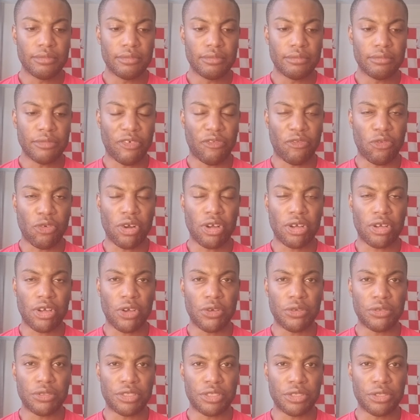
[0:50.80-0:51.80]
Before I
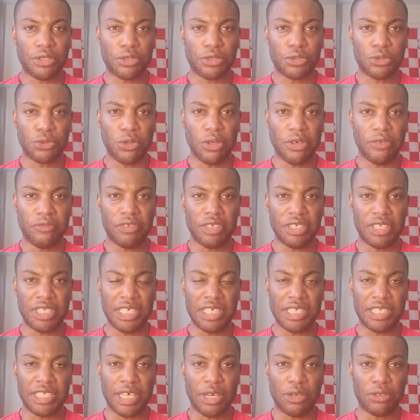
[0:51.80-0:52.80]
go into the sort of the
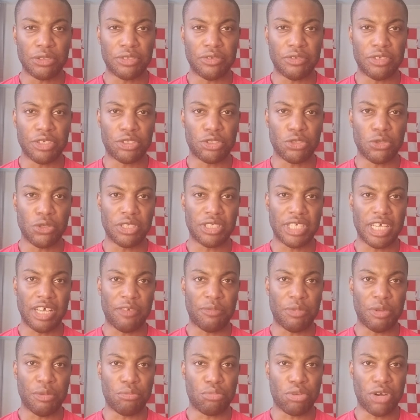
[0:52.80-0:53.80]
details of the stories that
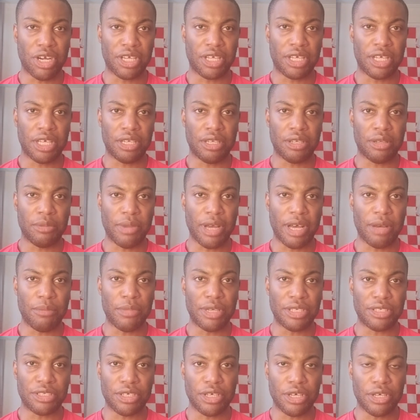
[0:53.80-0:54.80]
have been breaking
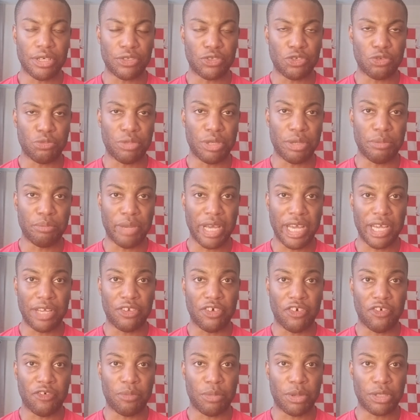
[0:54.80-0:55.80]
about Mesut Özil being
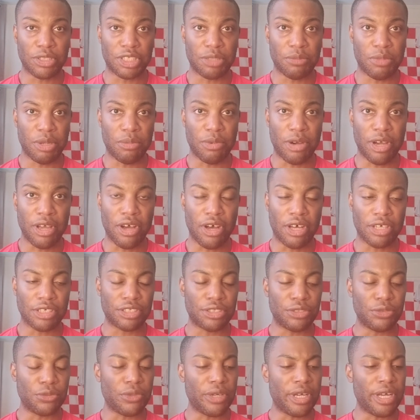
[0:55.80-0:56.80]
paid off possibly by
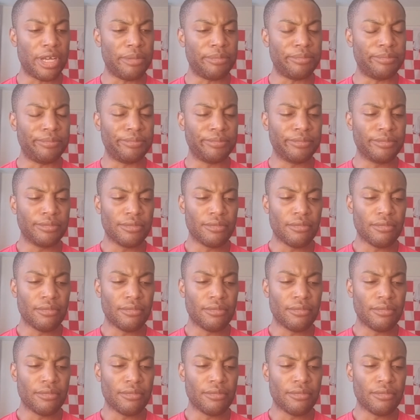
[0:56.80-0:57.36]
Arsenal,